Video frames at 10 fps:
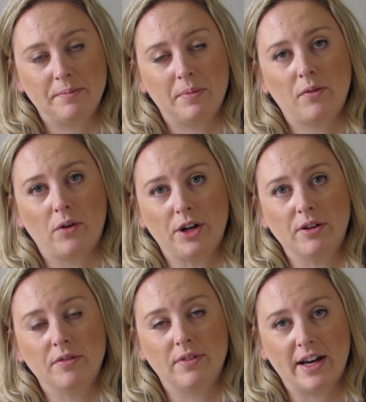before you
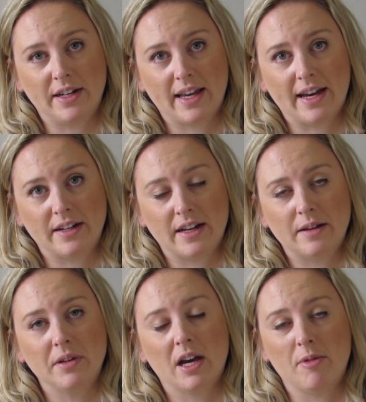can fly to Canada
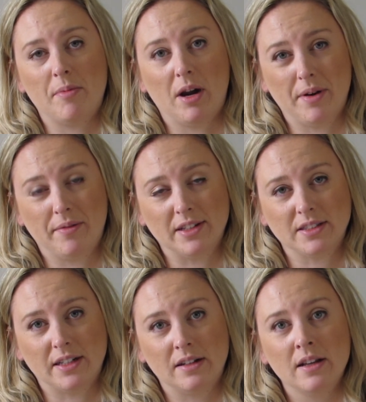and become a permanent
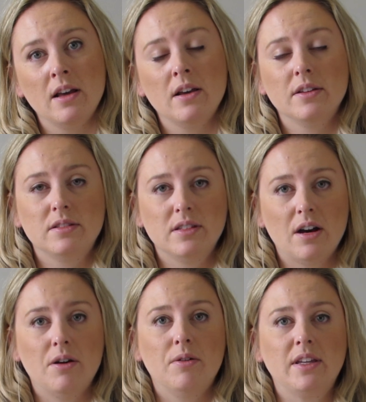resident.
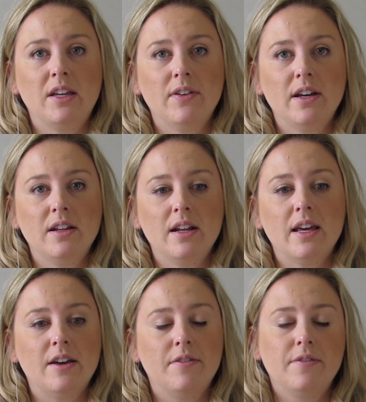So even
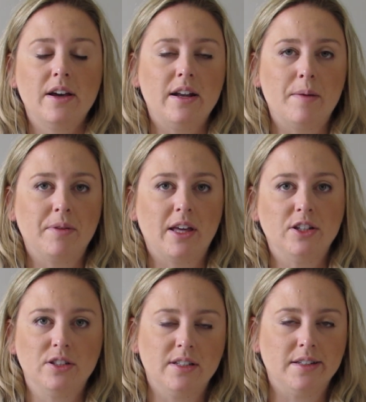if an
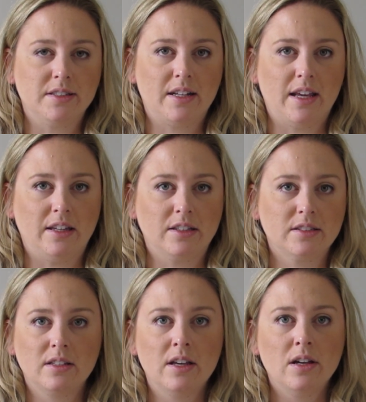application says it
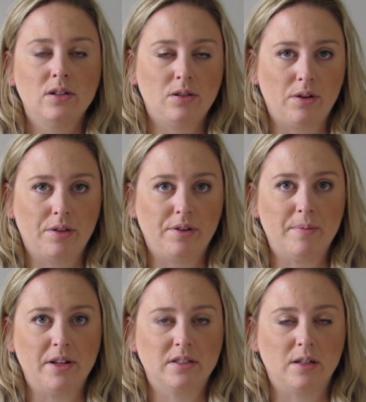takes 2 or 3
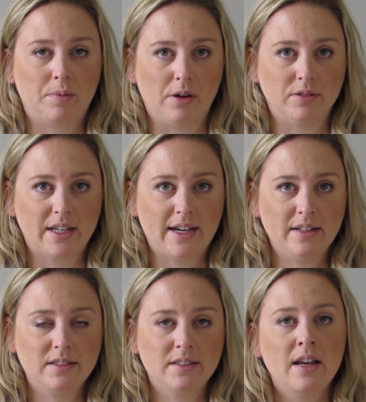months to
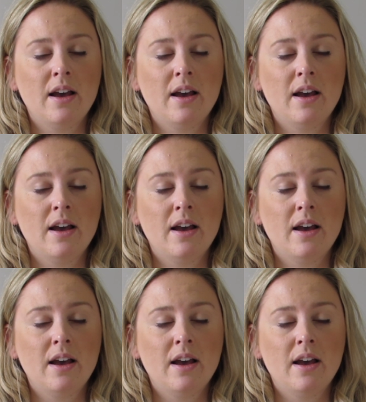process,